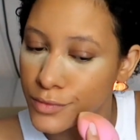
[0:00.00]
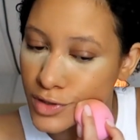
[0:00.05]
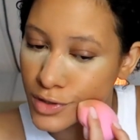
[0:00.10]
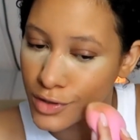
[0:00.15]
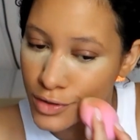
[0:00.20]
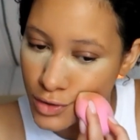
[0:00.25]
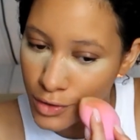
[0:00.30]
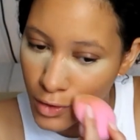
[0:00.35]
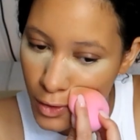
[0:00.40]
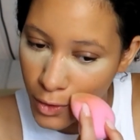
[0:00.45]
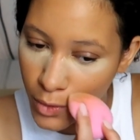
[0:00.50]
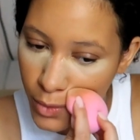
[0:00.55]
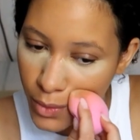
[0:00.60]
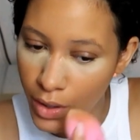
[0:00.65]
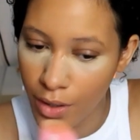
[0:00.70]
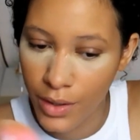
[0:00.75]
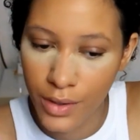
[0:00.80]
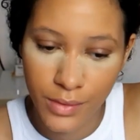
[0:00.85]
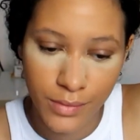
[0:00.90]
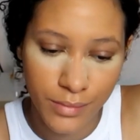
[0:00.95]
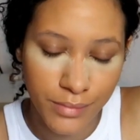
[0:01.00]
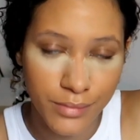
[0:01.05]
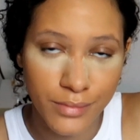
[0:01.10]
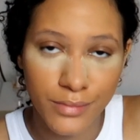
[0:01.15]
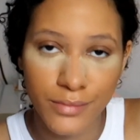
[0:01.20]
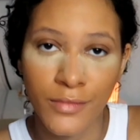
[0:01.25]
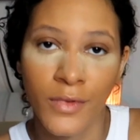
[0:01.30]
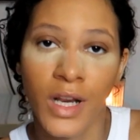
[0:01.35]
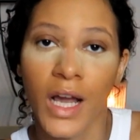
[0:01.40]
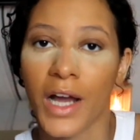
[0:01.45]
So
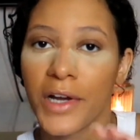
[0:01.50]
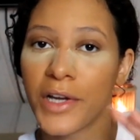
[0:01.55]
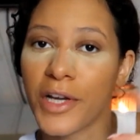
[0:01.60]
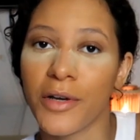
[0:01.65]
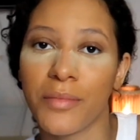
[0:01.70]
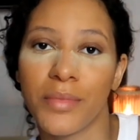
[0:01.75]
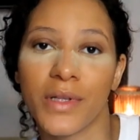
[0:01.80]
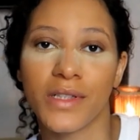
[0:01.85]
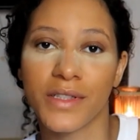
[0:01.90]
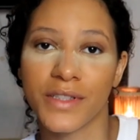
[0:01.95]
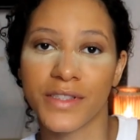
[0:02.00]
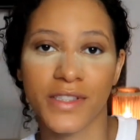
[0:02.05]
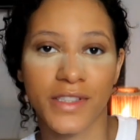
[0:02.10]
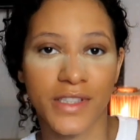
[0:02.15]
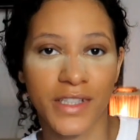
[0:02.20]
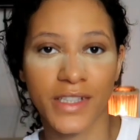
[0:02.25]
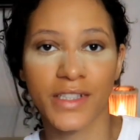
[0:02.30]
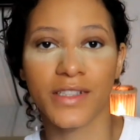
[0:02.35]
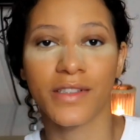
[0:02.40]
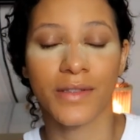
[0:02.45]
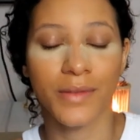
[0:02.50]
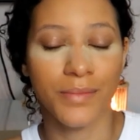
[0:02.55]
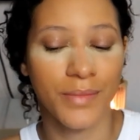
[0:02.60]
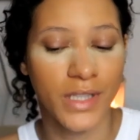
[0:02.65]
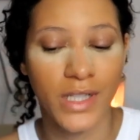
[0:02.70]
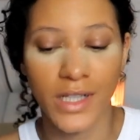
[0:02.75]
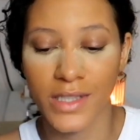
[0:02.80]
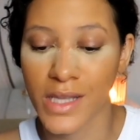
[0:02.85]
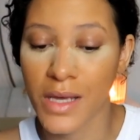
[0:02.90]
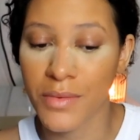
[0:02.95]
I have been listening
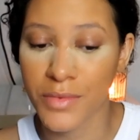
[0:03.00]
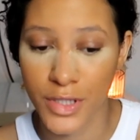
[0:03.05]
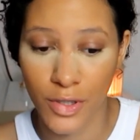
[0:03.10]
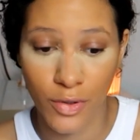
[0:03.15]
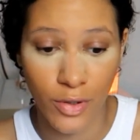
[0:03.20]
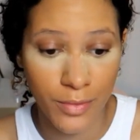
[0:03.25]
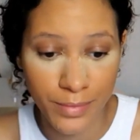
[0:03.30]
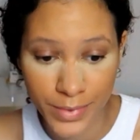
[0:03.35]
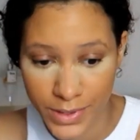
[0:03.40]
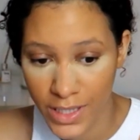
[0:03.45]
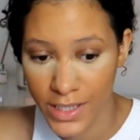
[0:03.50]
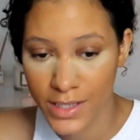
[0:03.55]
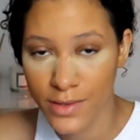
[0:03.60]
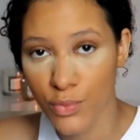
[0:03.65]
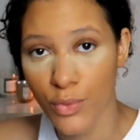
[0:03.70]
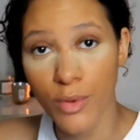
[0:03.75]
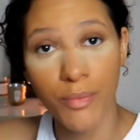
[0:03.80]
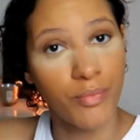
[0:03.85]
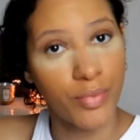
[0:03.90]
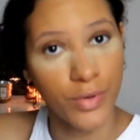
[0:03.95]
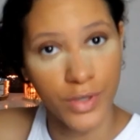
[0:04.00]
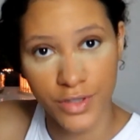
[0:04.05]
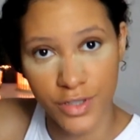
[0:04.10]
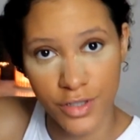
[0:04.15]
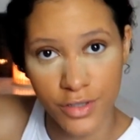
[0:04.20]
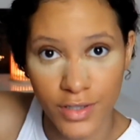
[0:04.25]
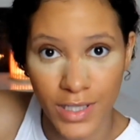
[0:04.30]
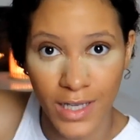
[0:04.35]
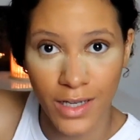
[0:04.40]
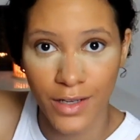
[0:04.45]
because I'm so obsessed with
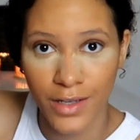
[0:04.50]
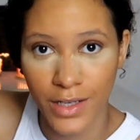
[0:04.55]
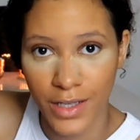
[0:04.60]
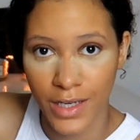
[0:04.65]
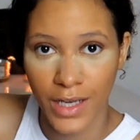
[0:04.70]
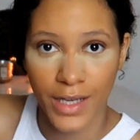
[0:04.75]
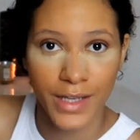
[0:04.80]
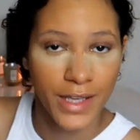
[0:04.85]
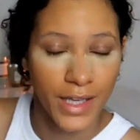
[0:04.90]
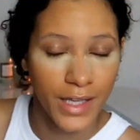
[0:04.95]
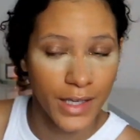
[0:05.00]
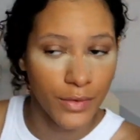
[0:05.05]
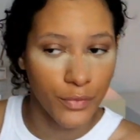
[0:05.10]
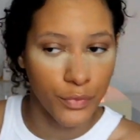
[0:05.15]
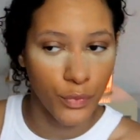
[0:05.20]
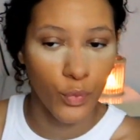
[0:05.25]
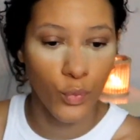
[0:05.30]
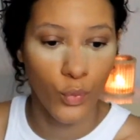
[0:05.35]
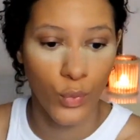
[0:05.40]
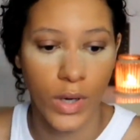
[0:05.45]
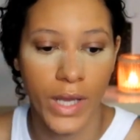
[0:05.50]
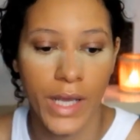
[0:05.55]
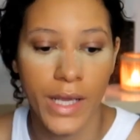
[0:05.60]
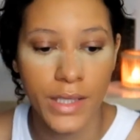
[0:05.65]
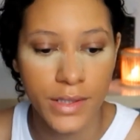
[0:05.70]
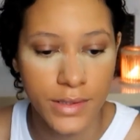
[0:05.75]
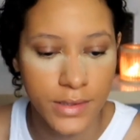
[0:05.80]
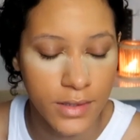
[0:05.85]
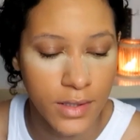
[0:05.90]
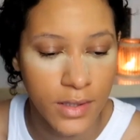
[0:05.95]
Bridgerton, and I can't
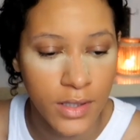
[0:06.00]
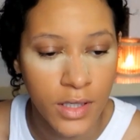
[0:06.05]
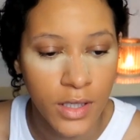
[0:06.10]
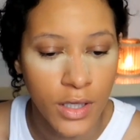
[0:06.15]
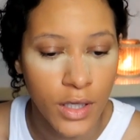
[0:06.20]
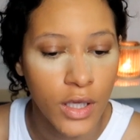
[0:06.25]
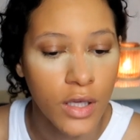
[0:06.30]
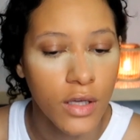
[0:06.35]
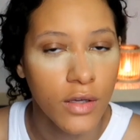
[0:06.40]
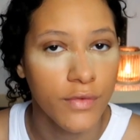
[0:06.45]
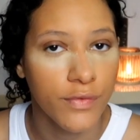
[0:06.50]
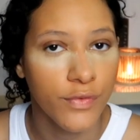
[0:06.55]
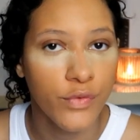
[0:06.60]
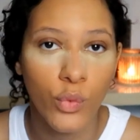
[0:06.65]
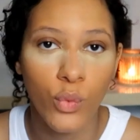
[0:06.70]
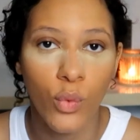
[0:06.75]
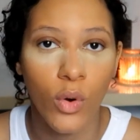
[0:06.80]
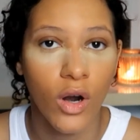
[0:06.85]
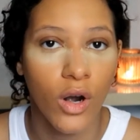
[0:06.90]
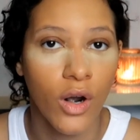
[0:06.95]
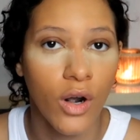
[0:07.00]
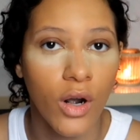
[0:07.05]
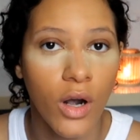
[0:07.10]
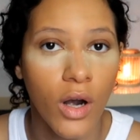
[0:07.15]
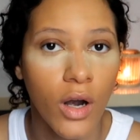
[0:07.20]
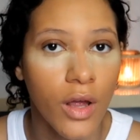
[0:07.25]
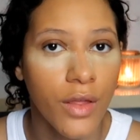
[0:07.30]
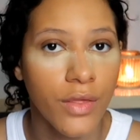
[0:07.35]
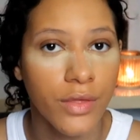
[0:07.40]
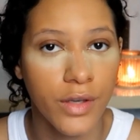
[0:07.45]
wait
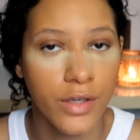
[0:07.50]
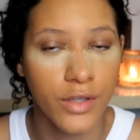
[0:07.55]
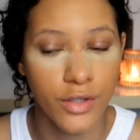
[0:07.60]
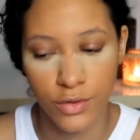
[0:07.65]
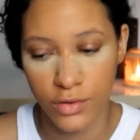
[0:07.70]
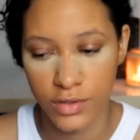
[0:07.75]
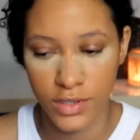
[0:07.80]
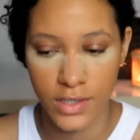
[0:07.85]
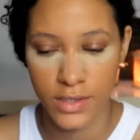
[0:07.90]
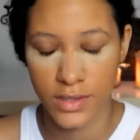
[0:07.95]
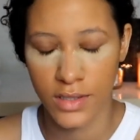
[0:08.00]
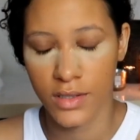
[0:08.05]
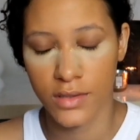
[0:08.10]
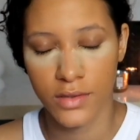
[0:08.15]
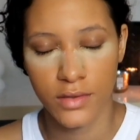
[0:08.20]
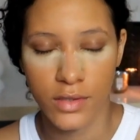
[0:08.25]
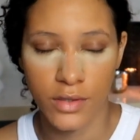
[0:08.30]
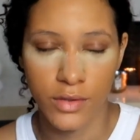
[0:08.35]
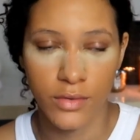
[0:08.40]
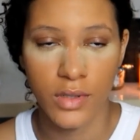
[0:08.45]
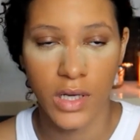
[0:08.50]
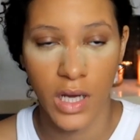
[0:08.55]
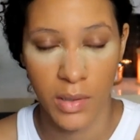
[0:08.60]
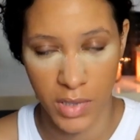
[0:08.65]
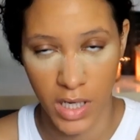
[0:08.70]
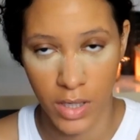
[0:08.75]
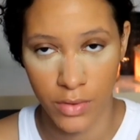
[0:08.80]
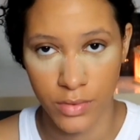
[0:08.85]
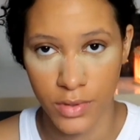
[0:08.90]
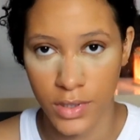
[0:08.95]
for the new season to
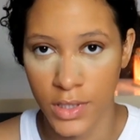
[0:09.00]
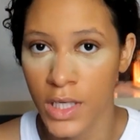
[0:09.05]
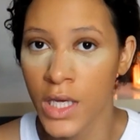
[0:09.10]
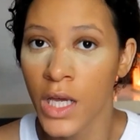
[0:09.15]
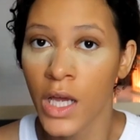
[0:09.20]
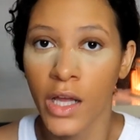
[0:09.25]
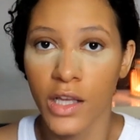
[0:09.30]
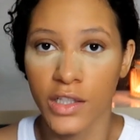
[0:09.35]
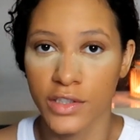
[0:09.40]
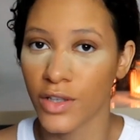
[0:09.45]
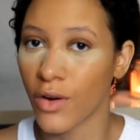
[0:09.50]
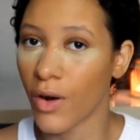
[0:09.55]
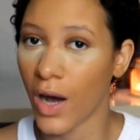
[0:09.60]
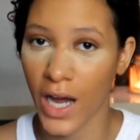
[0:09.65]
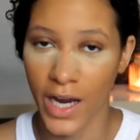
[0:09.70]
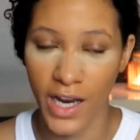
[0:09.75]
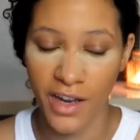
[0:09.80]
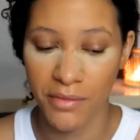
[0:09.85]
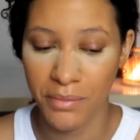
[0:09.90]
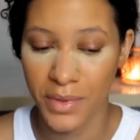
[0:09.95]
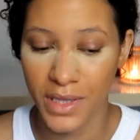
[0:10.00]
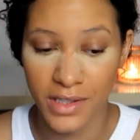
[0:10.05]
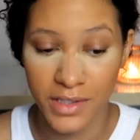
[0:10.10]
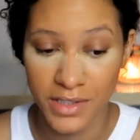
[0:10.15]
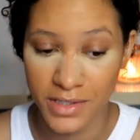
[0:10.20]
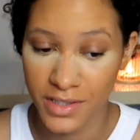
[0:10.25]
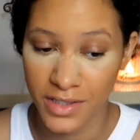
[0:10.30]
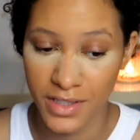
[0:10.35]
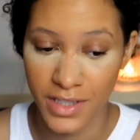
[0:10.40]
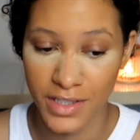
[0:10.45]
come out. So I have been
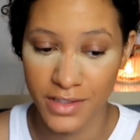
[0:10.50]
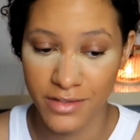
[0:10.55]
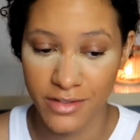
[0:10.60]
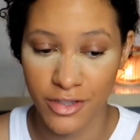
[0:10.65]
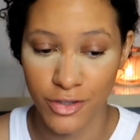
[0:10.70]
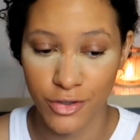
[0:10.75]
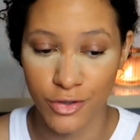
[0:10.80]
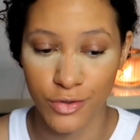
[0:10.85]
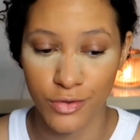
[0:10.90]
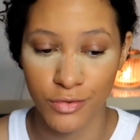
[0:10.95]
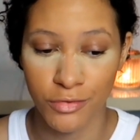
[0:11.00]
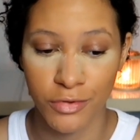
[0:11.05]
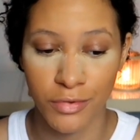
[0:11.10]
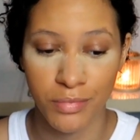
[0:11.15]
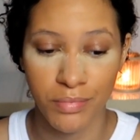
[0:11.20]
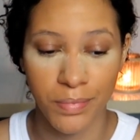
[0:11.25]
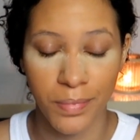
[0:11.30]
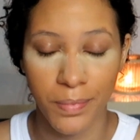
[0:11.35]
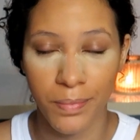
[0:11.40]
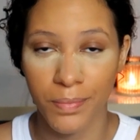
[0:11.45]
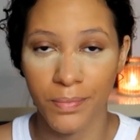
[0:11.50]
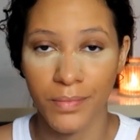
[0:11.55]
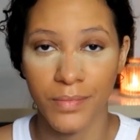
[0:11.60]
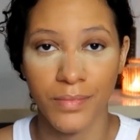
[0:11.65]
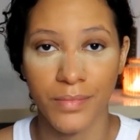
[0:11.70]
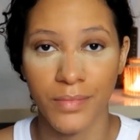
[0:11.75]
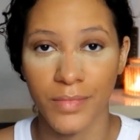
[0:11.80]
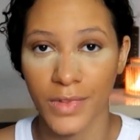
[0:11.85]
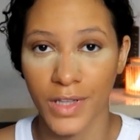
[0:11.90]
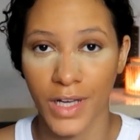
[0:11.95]
listening to
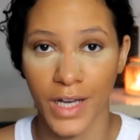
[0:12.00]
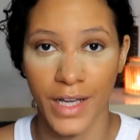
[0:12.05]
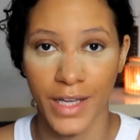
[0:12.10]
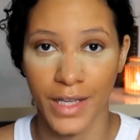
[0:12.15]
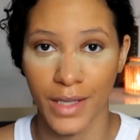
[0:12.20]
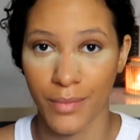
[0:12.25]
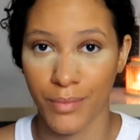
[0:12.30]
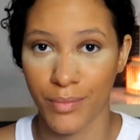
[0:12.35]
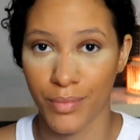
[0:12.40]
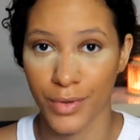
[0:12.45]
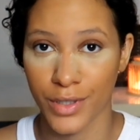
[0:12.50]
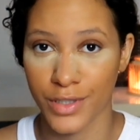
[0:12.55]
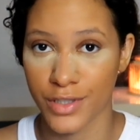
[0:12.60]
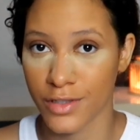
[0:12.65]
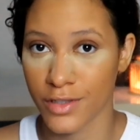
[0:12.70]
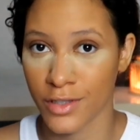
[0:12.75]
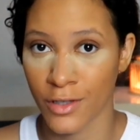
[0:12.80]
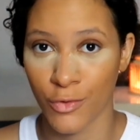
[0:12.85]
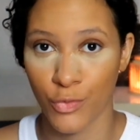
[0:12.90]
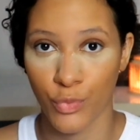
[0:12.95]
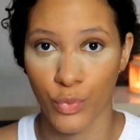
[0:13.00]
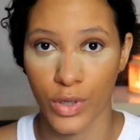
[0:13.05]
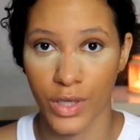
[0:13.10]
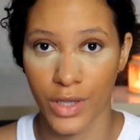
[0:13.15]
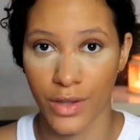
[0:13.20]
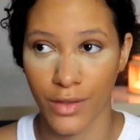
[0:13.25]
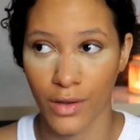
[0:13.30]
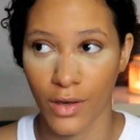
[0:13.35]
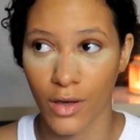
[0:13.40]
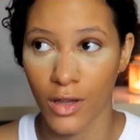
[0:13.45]
like Bridgerton
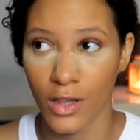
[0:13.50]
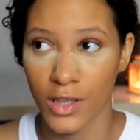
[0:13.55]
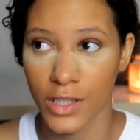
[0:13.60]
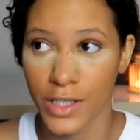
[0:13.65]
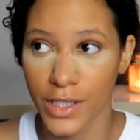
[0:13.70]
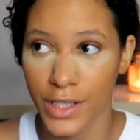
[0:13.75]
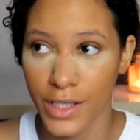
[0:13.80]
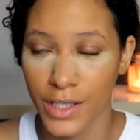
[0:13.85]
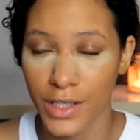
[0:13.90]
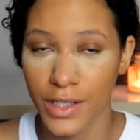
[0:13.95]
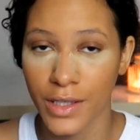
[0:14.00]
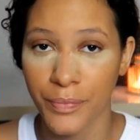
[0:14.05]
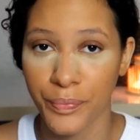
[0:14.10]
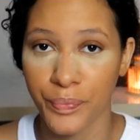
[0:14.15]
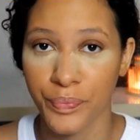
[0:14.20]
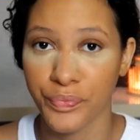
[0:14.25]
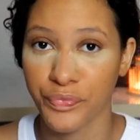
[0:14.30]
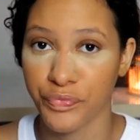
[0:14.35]
with Colin,